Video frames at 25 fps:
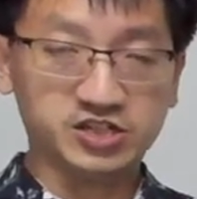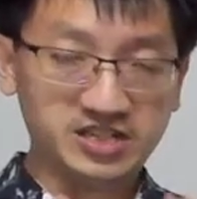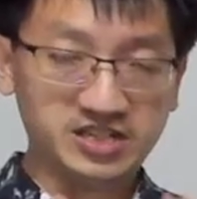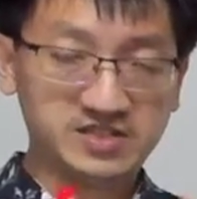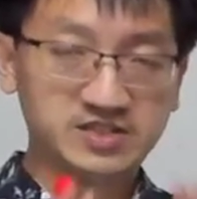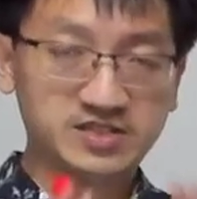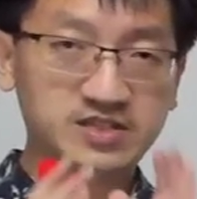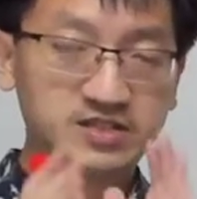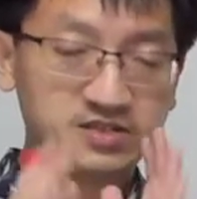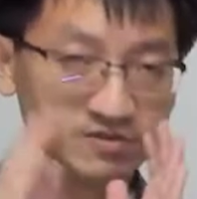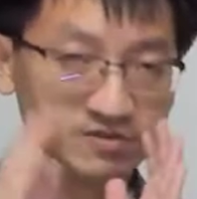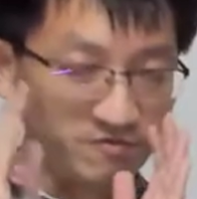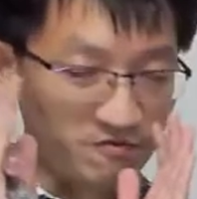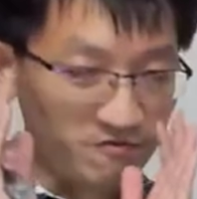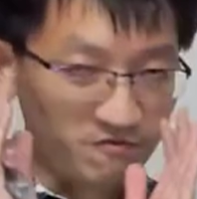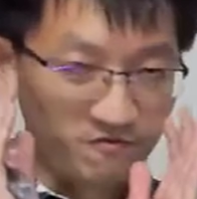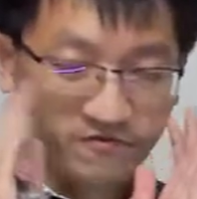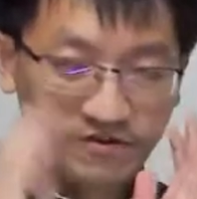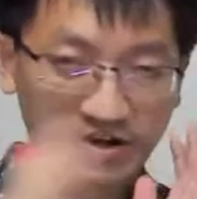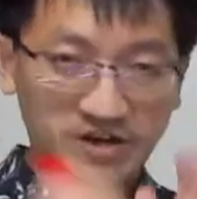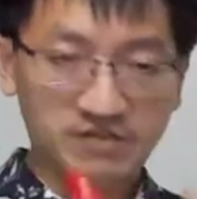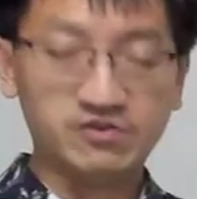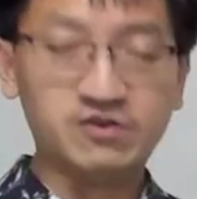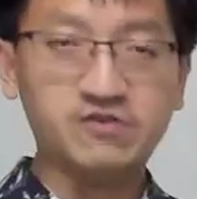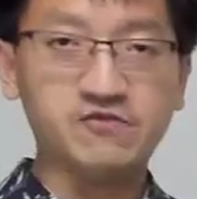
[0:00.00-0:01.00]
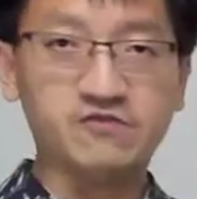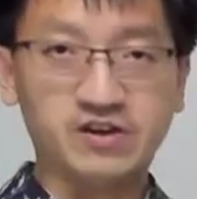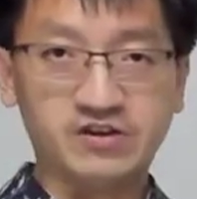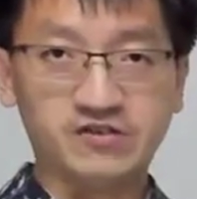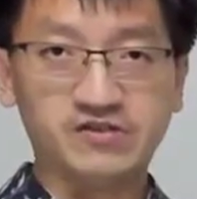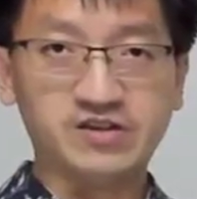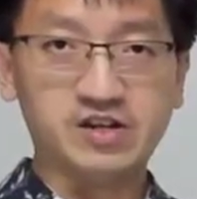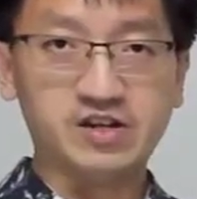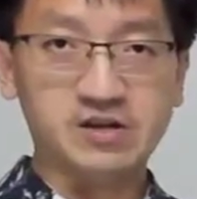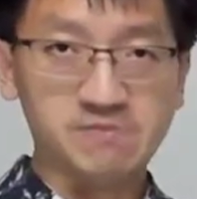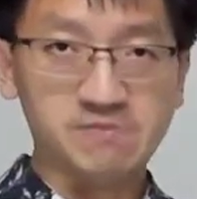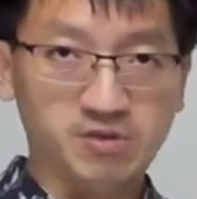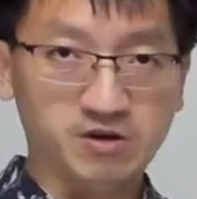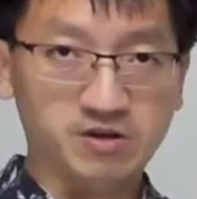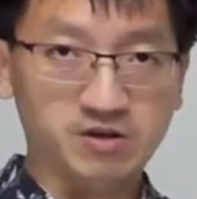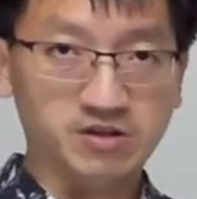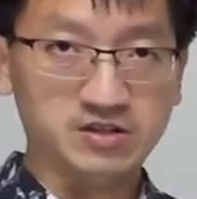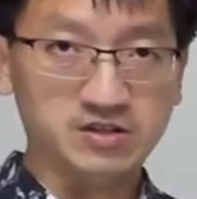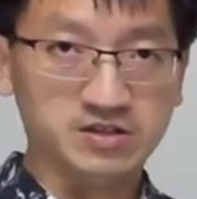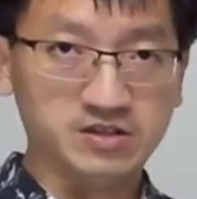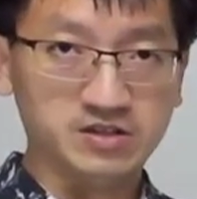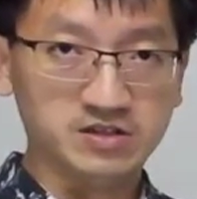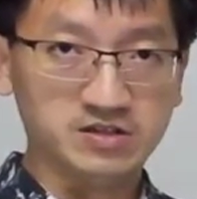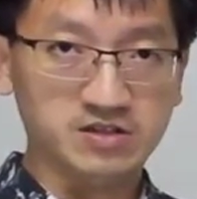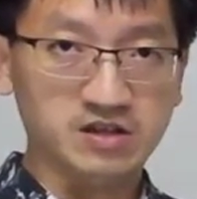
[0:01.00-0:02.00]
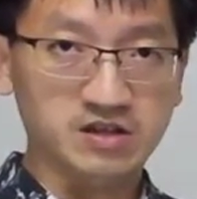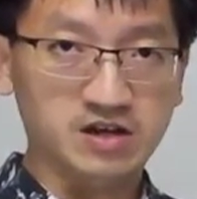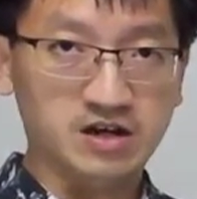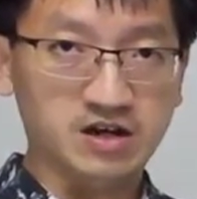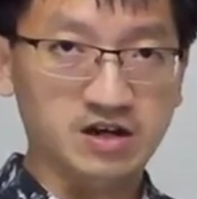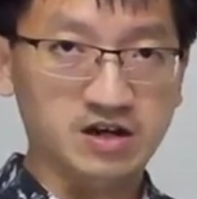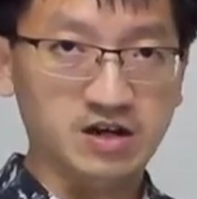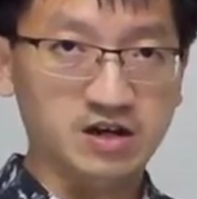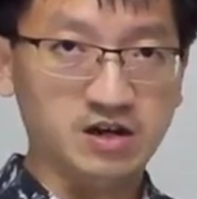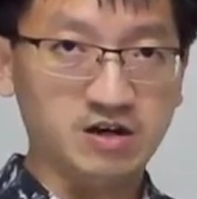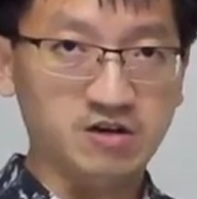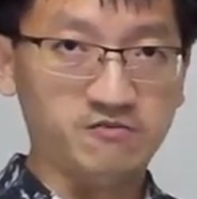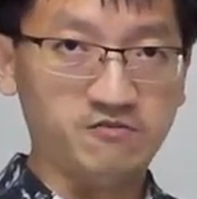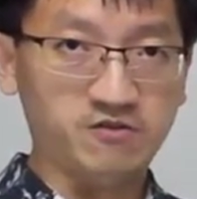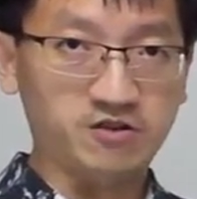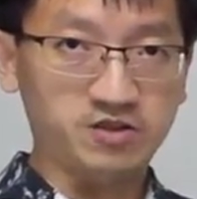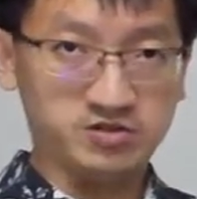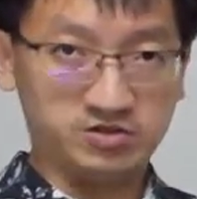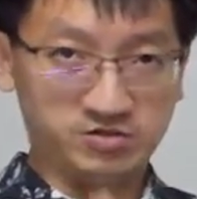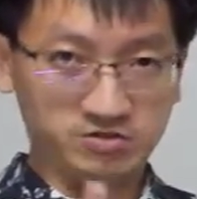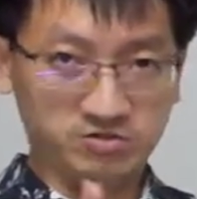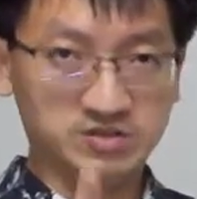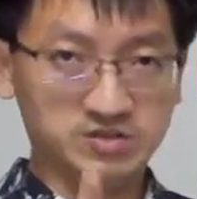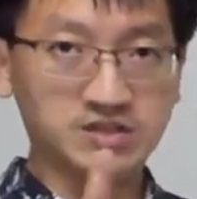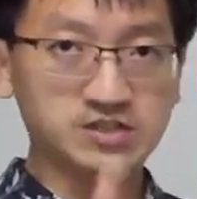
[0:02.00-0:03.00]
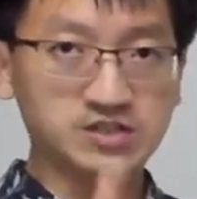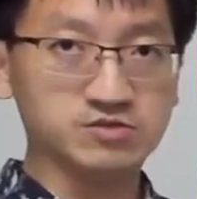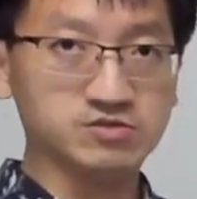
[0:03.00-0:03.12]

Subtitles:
This is very, very important for students to